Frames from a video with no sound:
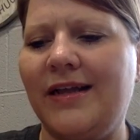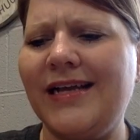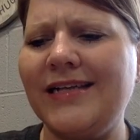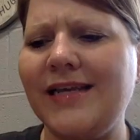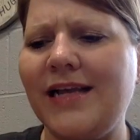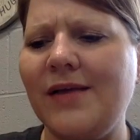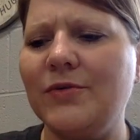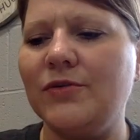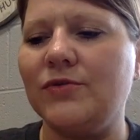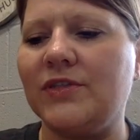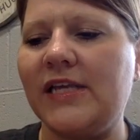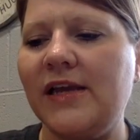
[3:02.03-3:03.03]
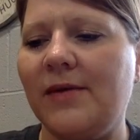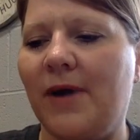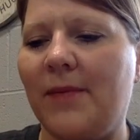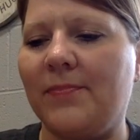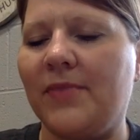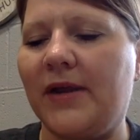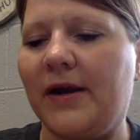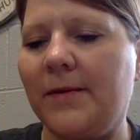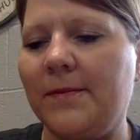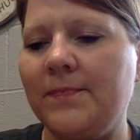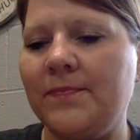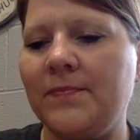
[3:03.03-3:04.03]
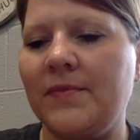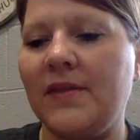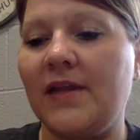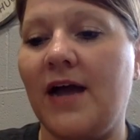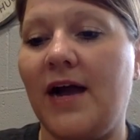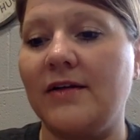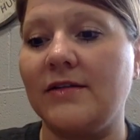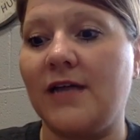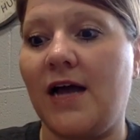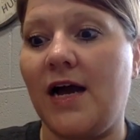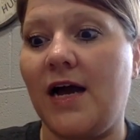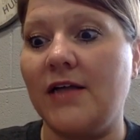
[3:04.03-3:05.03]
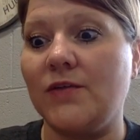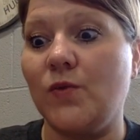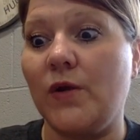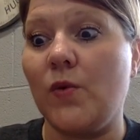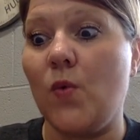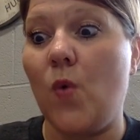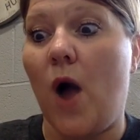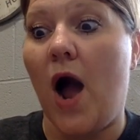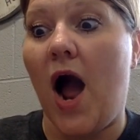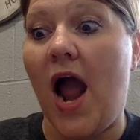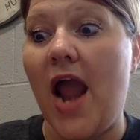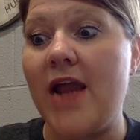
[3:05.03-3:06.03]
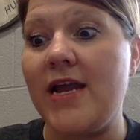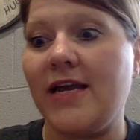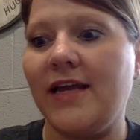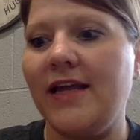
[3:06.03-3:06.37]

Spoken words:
It's like a museum up there. Kyle's eyes went wide.